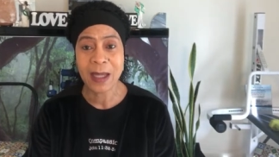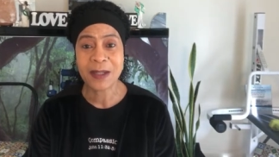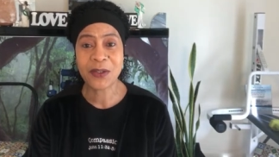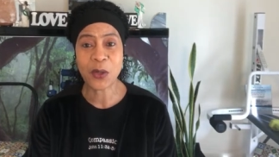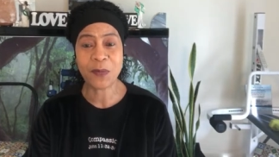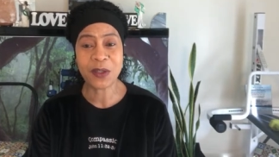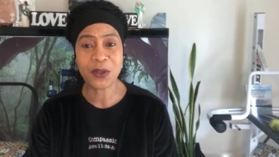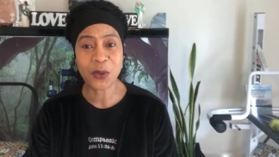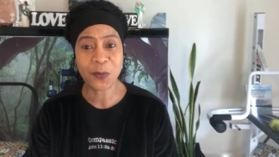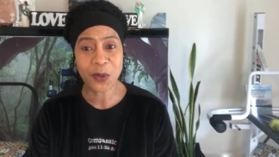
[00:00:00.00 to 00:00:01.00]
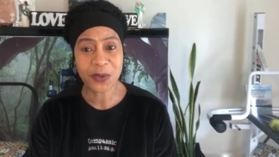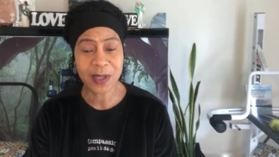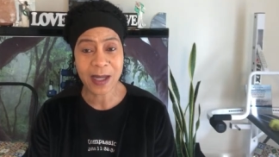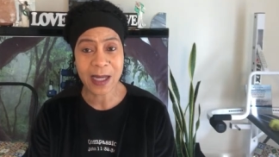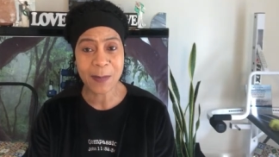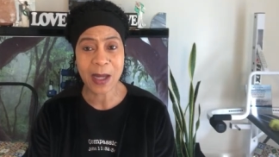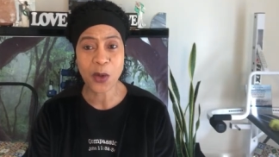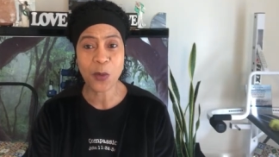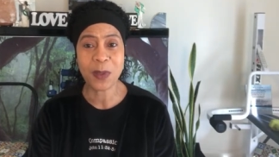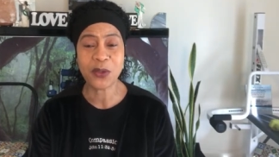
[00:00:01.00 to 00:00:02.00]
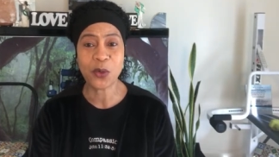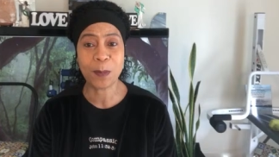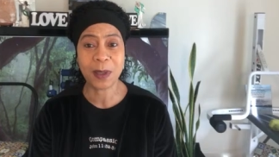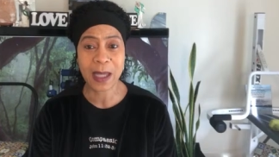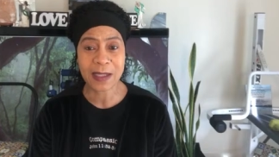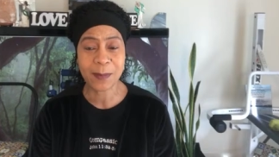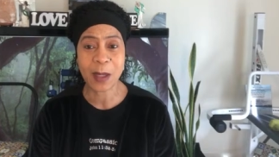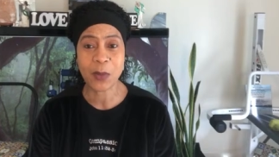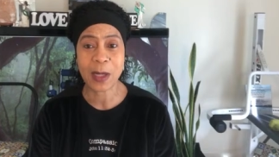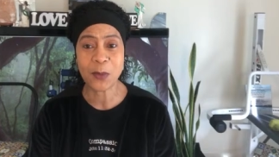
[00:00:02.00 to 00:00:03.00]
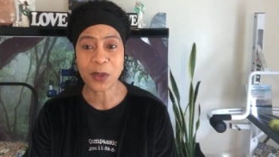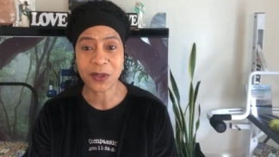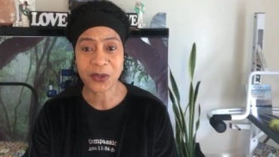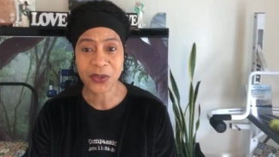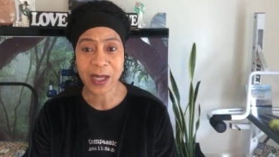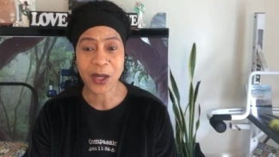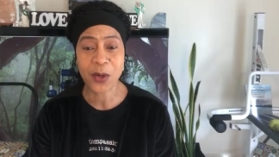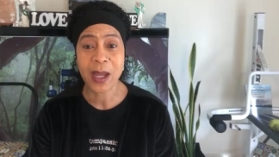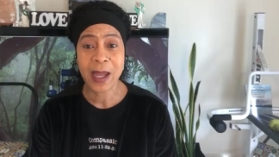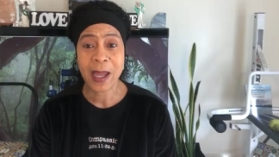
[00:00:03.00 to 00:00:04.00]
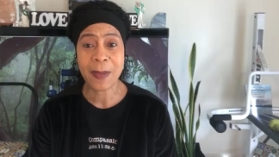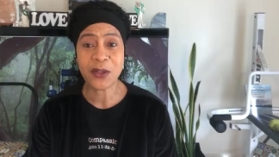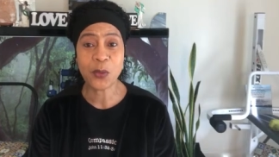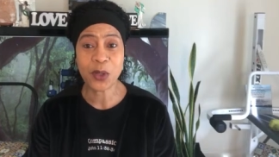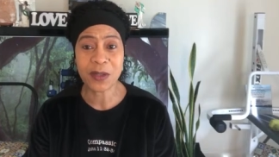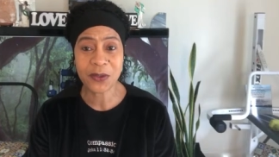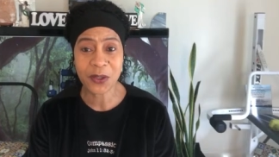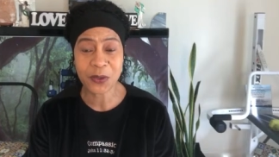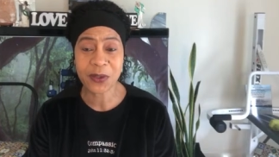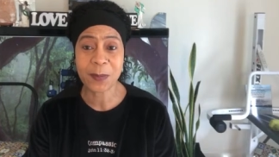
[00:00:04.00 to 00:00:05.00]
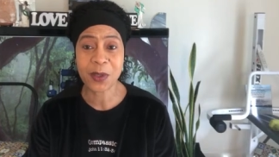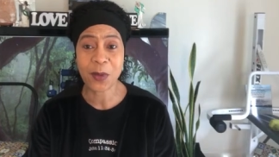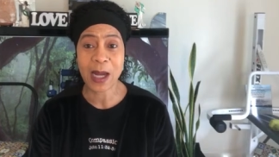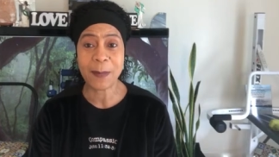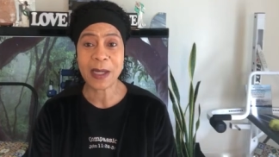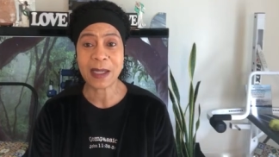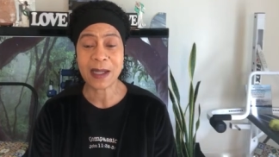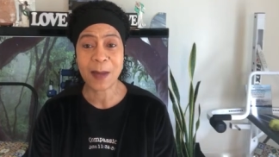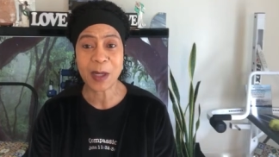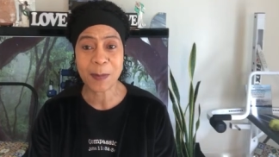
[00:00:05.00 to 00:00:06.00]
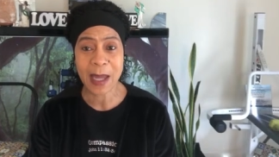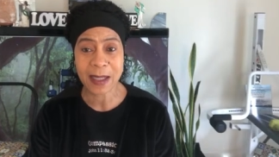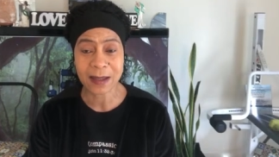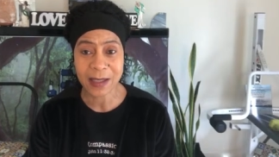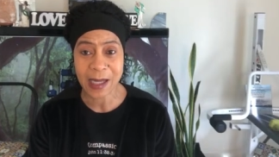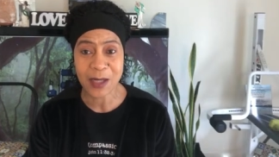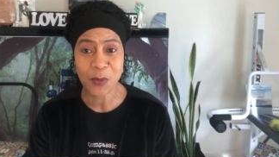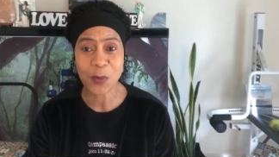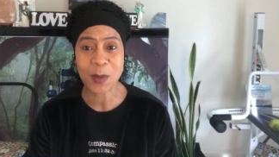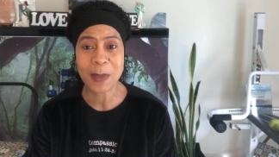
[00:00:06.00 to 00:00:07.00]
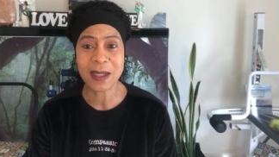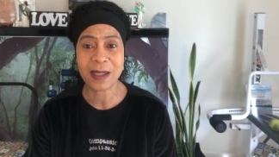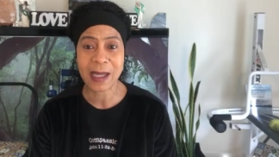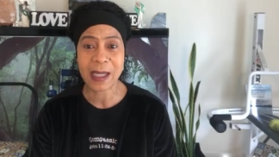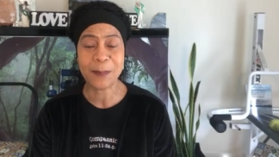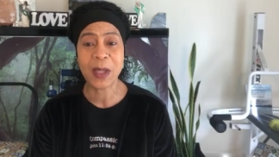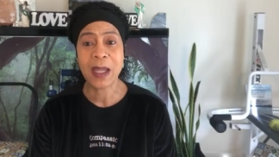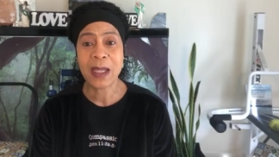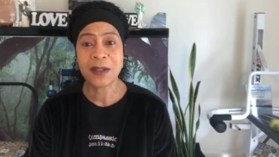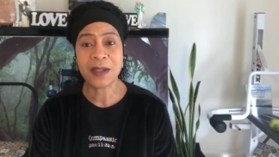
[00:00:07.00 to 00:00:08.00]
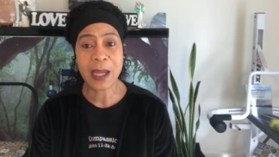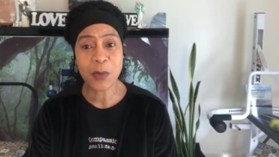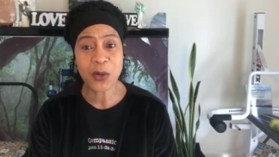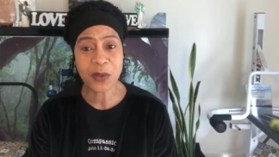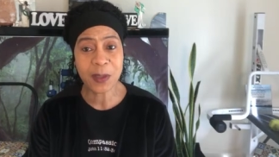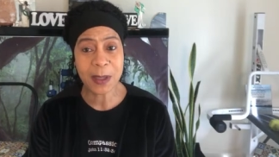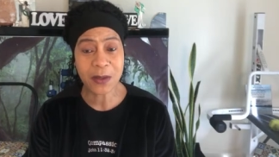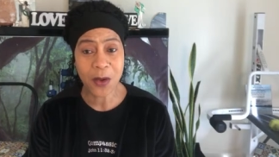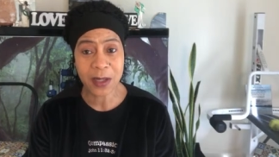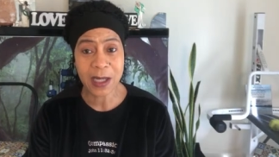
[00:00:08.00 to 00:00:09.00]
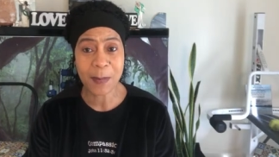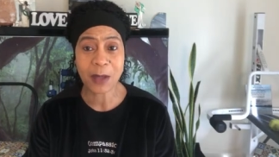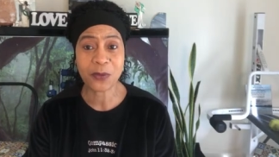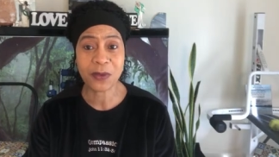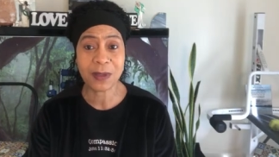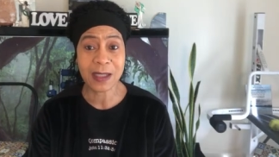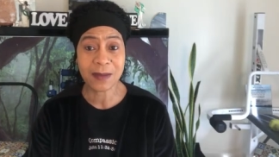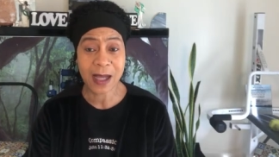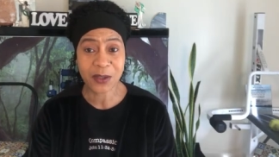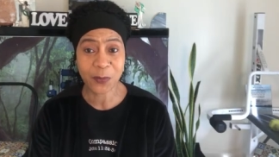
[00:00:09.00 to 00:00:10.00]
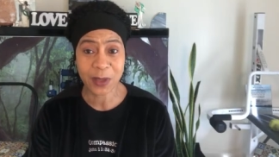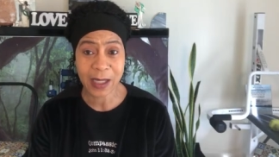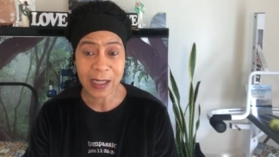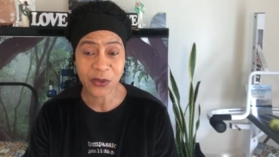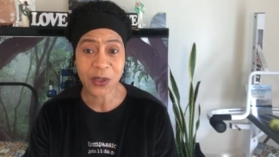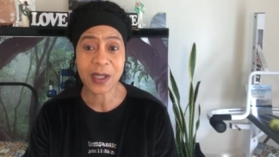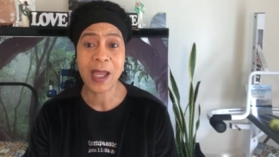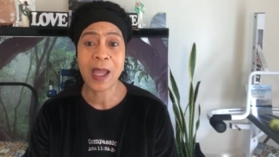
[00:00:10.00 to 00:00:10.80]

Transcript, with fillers: So if this is your first time, I hope that you are blessed by what I'm going to share and that you will consider subscribing and coming back again when we meet again. Today, we're going to be talking about detoxification.